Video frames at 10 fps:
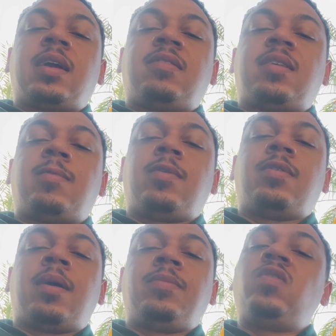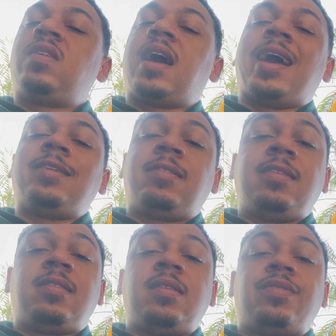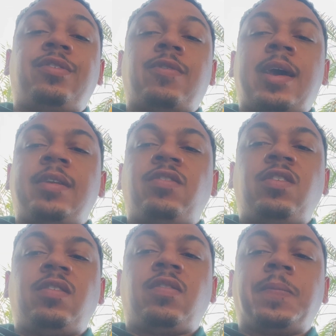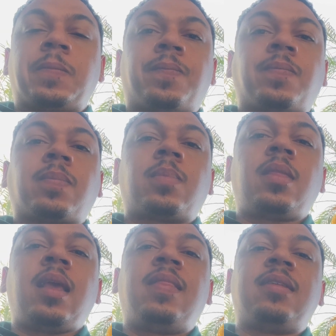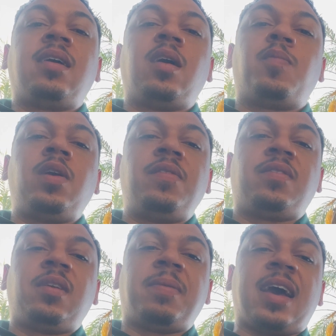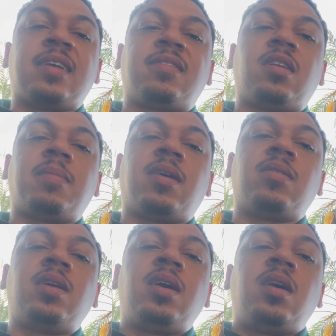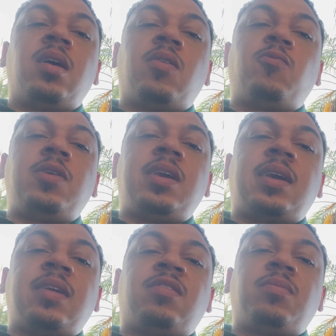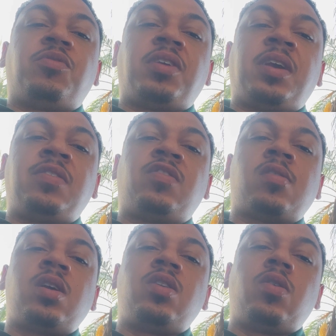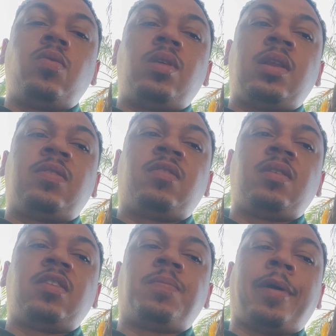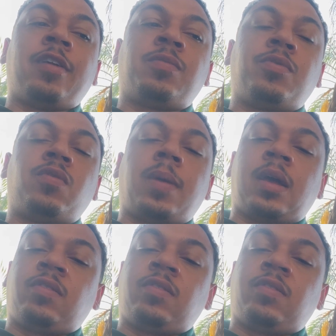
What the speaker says: I said, I'm using ICT strategies. That's how I previously passed in about a week and some change. So I know that it's possible to pass